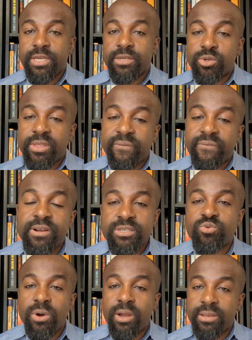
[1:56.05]
So the first
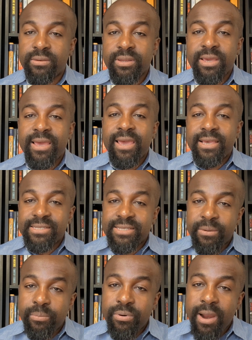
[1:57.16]
one is the
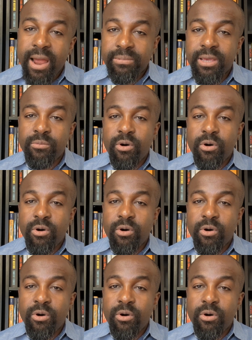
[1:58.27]
problem